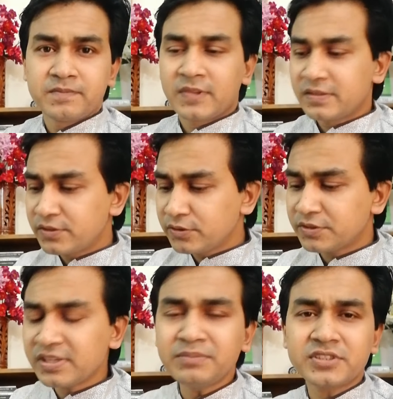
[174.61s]
So
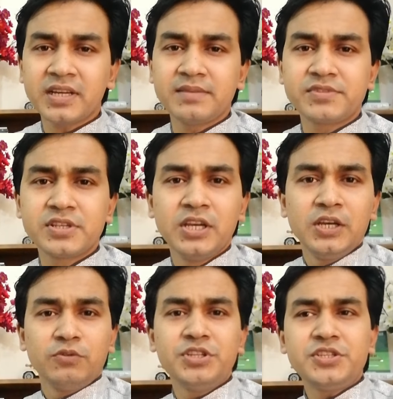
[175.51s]
sometimes
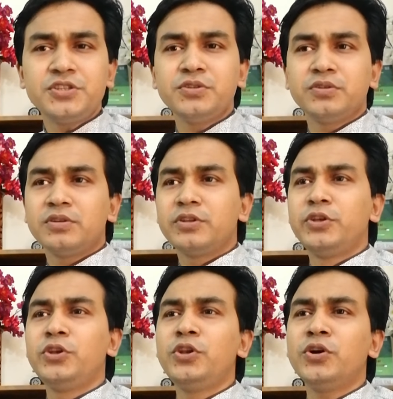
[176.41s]
we need to
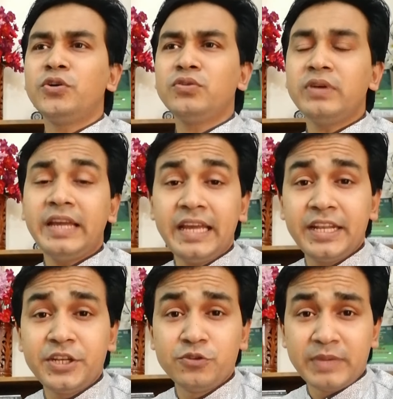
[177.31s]
know a
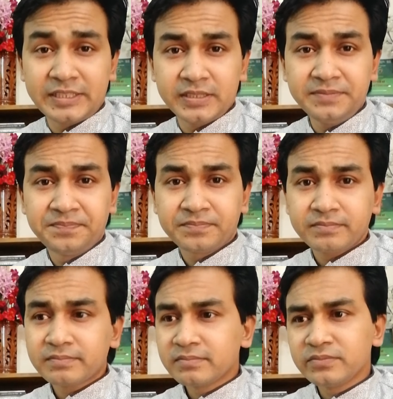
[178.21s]
new matter,
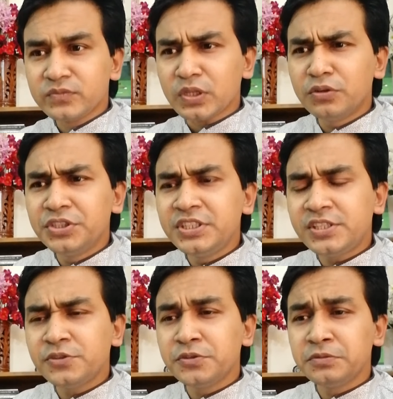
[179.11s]
we need
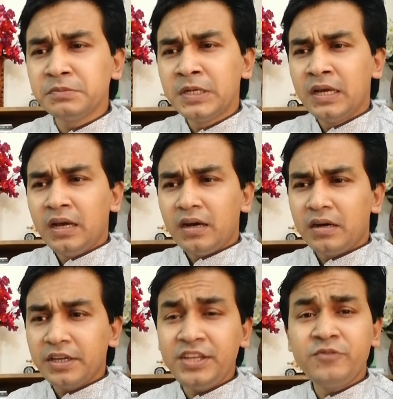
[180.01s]
to
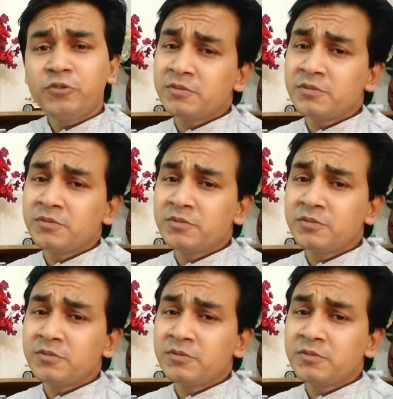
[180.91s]
inform